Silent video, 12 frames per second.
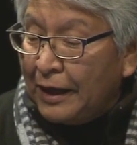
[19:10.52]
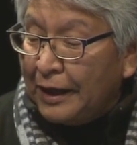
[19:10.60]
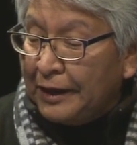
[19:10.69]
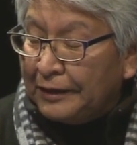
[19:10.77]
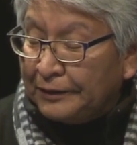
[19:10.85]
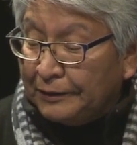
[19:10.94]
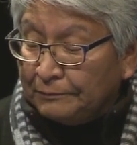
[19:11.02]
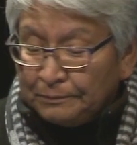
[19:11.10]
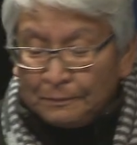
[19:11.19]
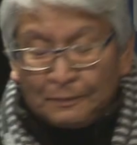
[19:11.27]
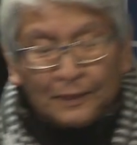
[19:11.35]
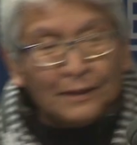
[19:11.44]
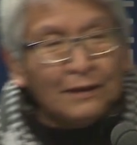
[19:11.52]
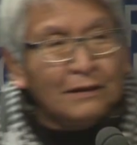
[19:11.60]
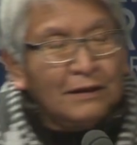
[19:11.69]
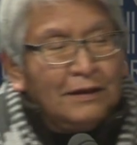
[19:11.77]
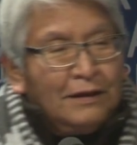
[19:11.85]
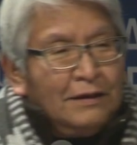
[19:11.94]
And
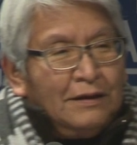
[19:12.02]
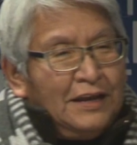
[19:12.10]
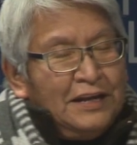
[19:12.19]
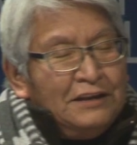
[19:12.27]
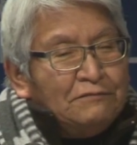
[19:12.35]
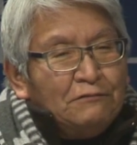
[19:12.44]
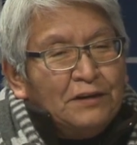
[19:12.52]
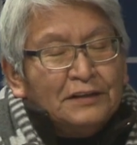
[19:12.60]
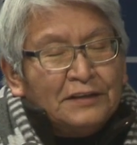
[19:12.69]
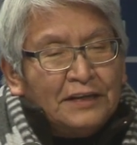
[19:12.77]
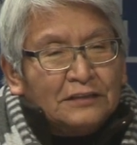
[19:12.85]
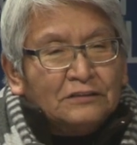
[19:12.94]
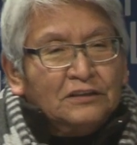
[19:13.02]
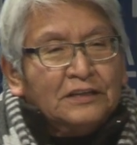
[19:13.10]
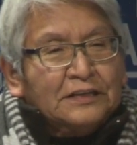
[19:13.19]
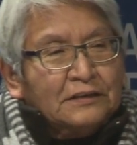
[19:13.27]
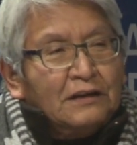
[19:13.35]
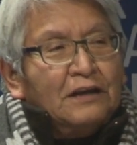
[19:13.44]
if one takes
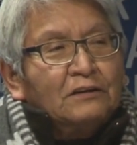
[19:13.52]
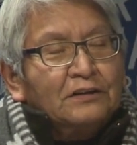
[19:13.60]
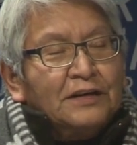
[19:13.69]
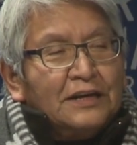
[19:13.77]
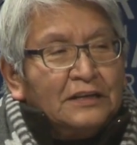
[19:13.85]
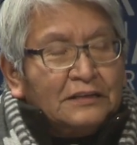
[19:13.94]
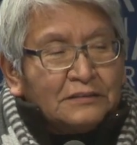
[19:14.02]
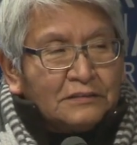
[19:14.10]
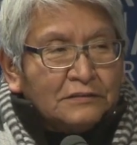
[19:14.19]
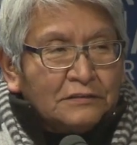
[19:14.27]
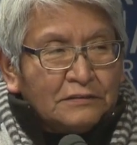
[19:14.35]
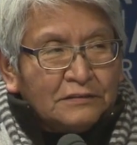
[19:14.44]
a look at his